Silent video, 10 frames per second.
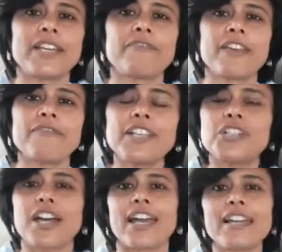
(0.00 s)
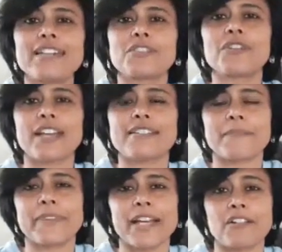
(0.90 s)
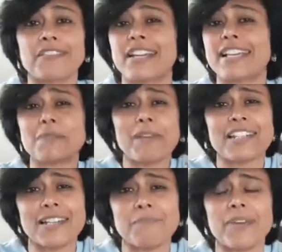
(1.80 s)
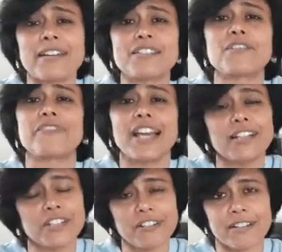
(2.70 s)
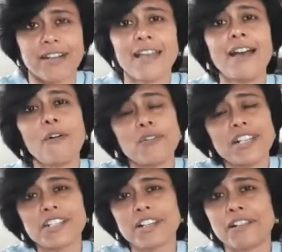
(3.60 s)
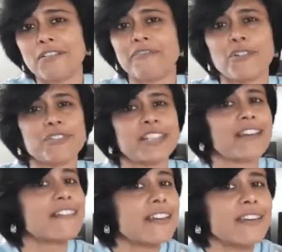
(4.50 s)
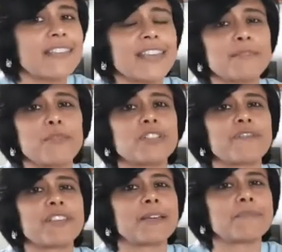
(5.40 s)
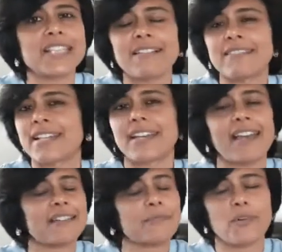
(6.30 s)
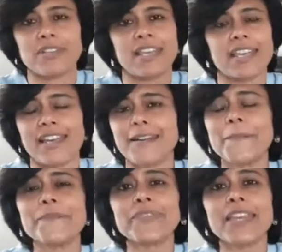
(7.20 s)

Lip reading: If the child is to get something out of that, especially parents of young children, older children of course can read these books for themselves and get what they get.